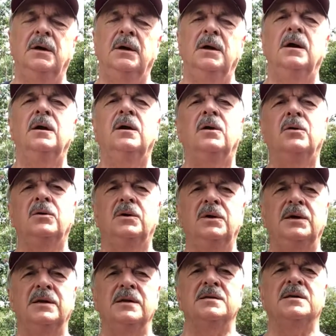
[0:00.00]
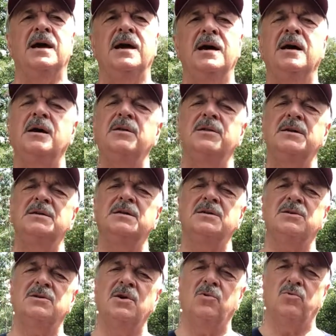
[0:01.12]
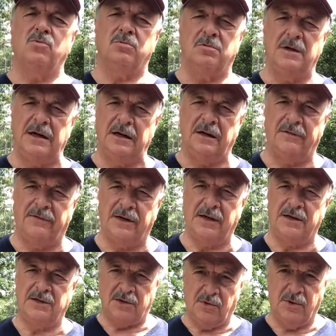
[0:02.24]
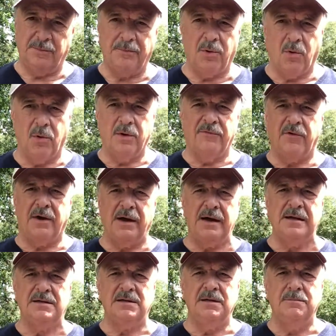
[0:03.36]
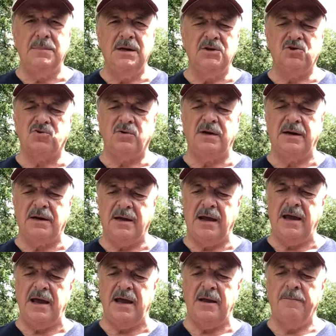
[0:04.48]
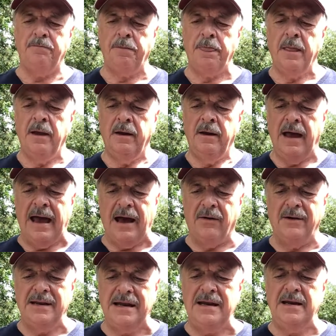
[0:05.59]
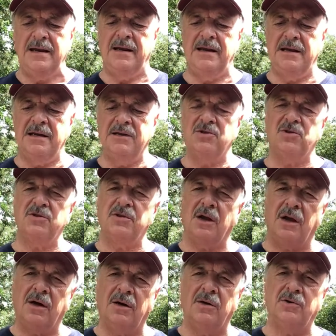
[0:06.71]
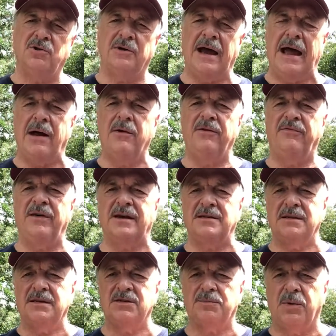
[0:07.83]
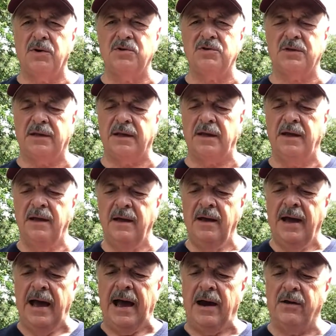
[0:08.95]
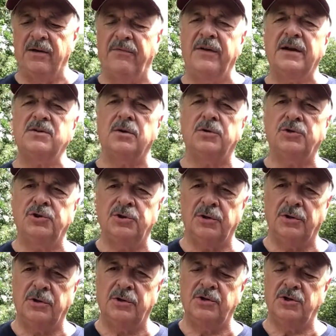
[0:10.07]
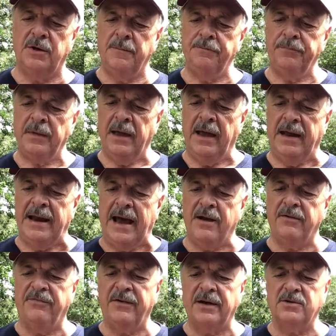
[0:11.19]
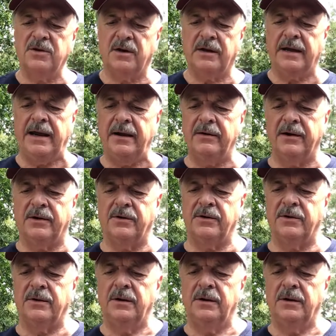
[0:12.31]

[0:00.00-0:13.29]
And oh goodness, how this is so relevant and so important for us in ministry today. How needed it is. The culture, how it affects us personally, how it affects our church, and how it affects our character.